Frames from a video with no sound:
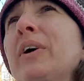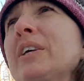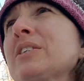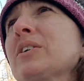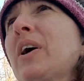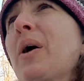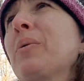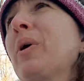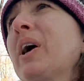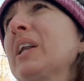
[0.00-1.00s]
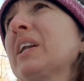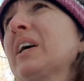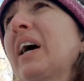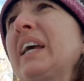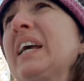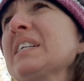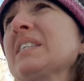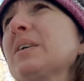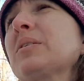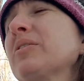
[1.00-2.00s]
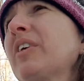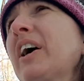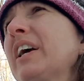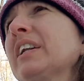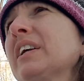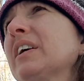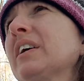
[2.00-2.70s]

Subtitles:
I still got 1. I can't seem to find,